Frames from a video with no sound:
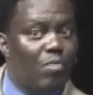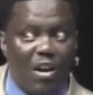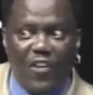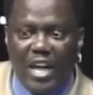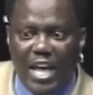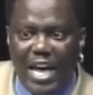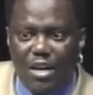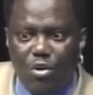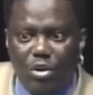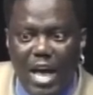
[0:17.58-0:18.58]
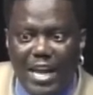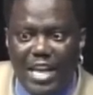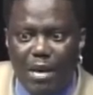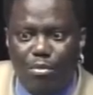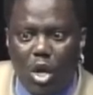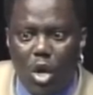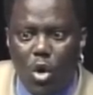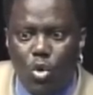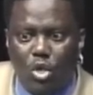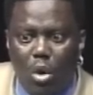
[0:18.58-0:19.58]
Motherfucker ain't got no goddamn
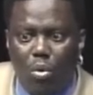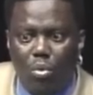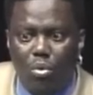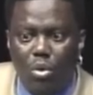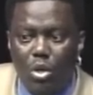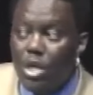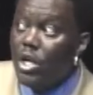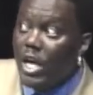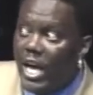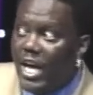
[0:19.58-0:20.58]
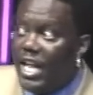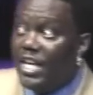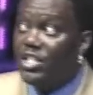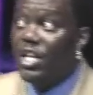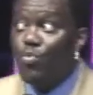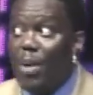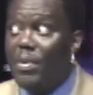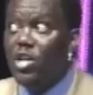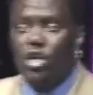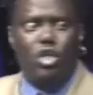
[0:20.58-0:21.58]
clothes on. Here it is. See,
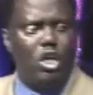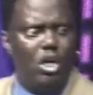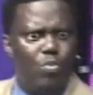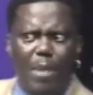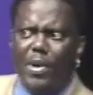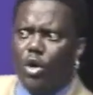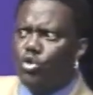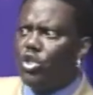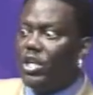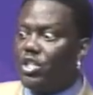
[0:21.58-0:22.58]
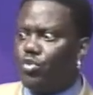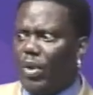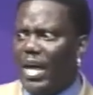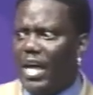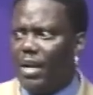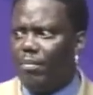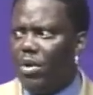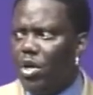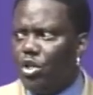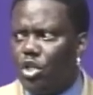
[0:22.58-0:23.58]
women look good. Women go to the extreme
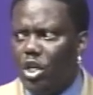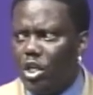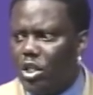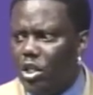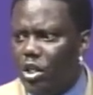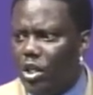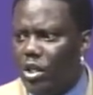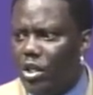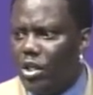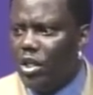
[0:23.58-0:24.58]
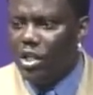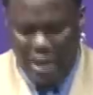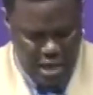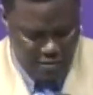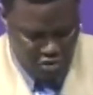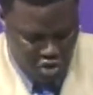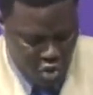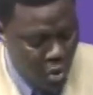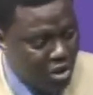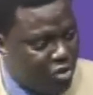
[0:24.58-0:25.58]
to look good. They have
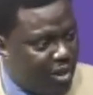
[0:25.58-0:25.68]
short